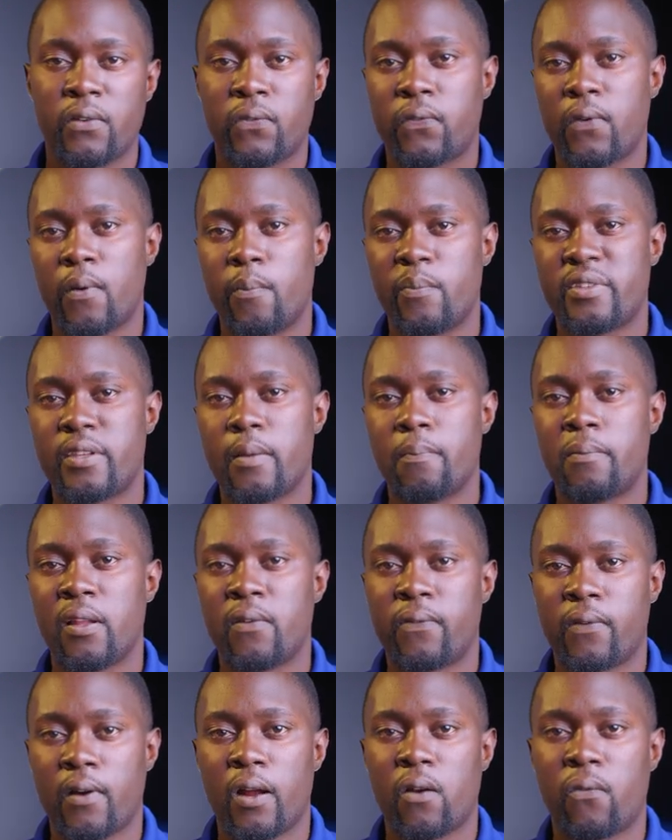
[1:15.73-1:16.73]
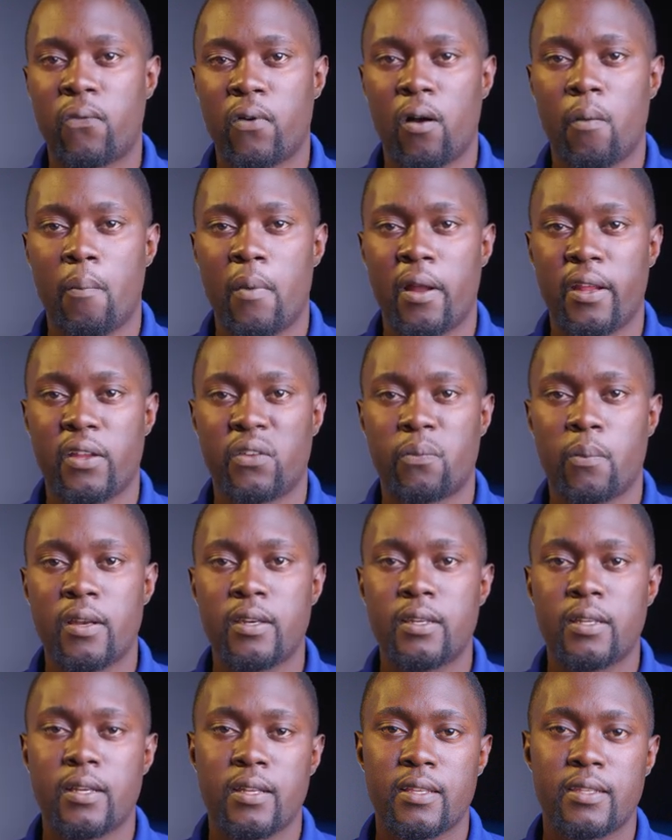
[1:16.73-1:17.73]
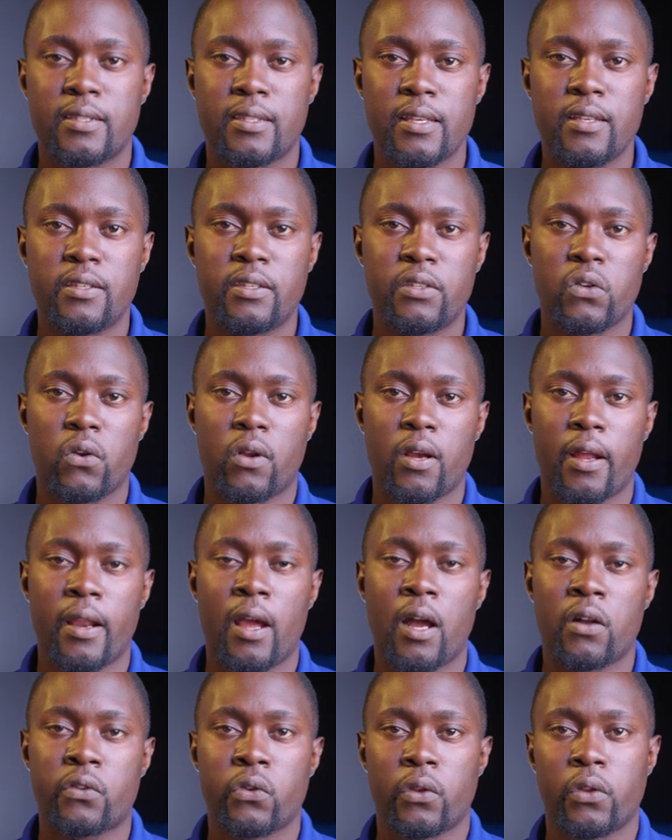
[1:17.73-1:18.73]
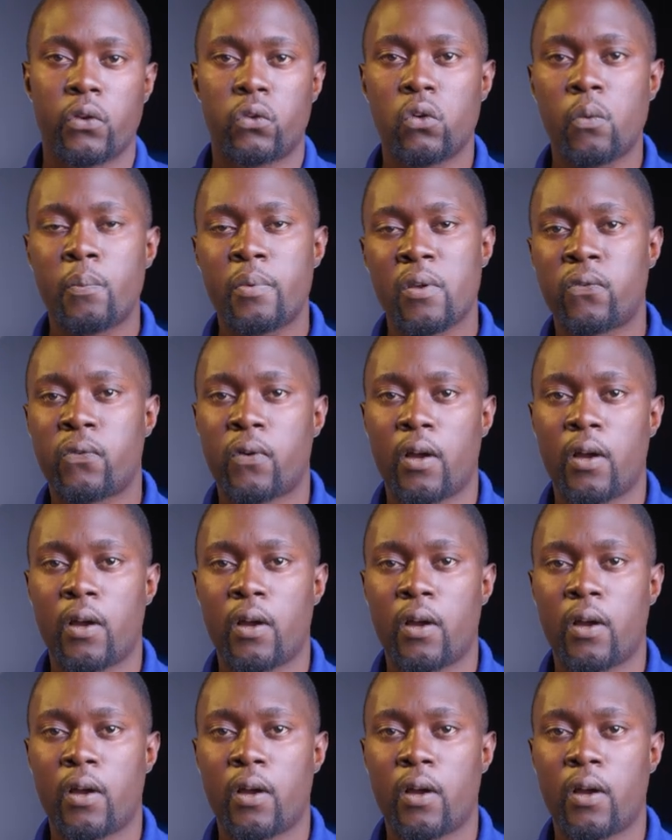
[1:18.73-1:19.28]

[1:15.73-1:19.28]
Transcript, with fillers: from simplified file management since you can actually group your